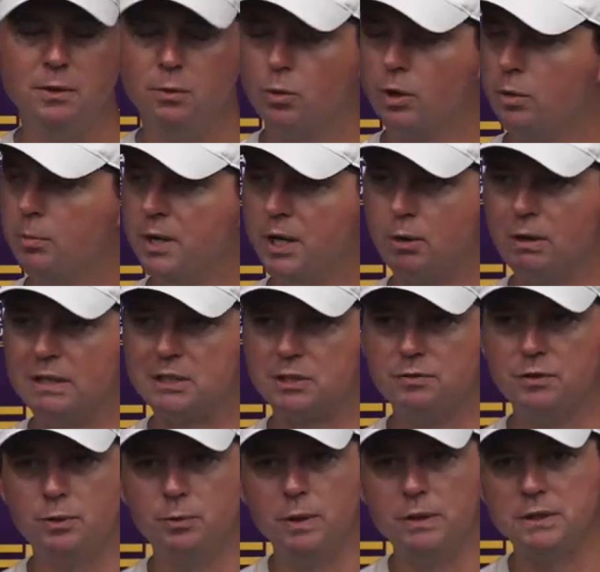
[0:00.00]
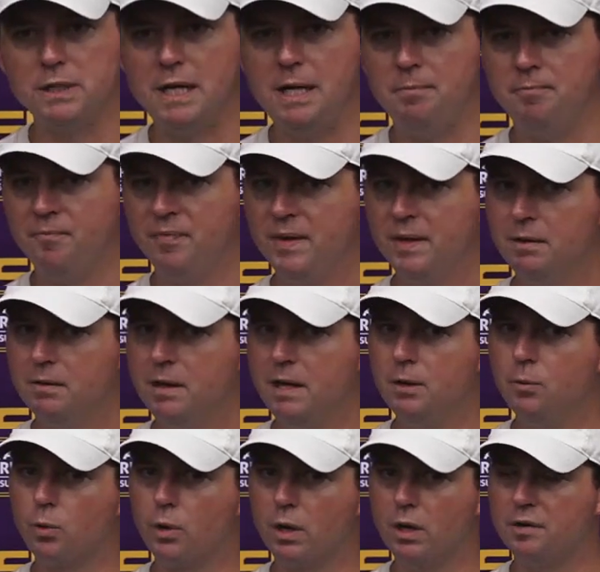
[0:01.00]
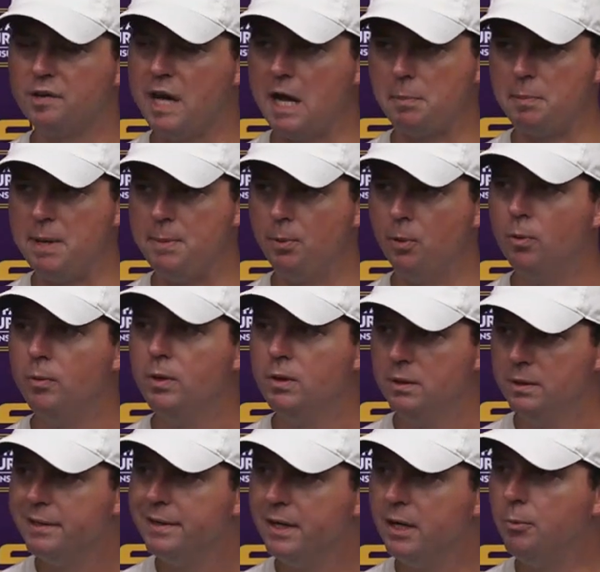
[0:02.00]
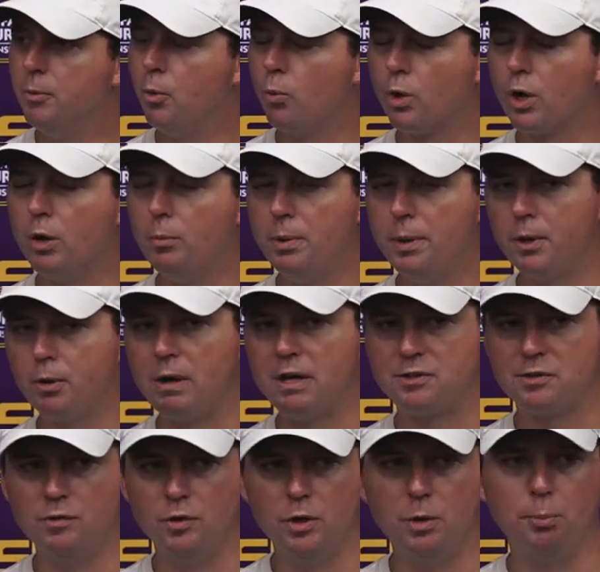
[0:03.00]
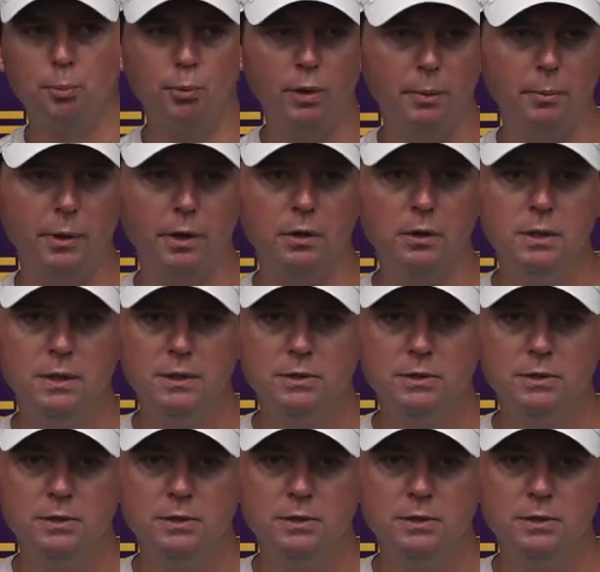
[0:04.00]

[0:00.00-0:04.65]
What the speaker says: We're going to be aggressive in the run game, right? We're going to attack people, and we're going to be aggressive on the perimeter.